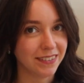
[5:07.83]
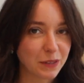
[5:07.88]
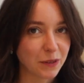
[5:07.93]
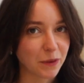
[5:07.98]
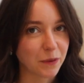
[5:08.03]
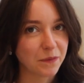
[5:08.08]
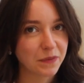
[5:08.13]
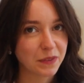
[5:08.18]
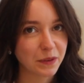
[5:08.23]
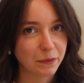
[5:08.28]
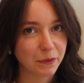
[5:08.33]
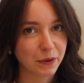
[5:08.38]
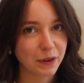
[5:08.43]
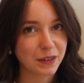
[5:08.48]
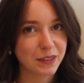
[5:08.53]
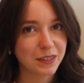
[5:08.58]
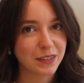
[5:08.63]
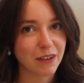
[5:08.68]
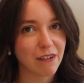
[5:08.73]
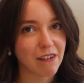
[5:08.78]
So the
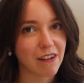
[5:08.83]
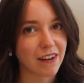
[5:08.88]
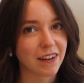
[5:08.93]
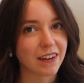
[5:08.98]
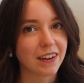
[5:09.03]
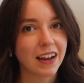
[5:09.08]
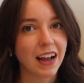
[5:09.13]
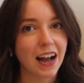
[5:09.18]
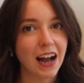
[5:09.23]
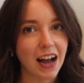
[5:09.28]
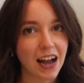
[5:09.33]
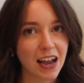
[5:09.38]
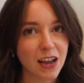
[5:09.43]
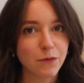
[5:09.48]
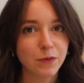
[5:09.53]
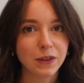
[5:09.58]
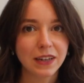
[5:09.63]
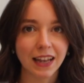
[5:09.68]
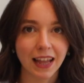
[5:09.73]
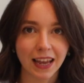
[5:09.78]
words are,
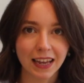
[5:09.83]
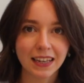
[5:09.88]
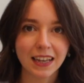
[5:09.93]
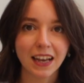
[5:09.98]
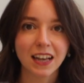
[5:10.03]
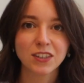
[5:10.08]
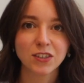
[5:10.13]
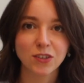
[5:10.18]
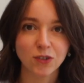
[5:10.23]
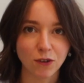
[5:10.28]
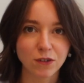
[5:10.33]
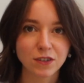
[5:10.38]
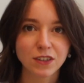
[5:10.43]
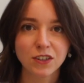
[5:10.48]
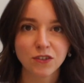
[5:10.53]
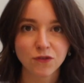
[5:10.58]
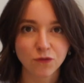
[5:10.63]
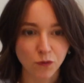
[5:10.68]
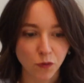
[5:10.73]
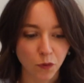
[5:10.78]
I would like a
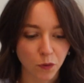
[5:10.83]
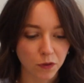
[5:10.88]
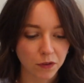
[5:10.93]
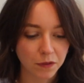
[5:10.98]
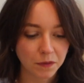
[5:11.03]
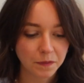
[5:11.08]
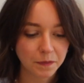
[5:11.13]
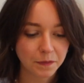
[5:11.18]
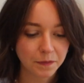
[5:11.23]
sausage roll,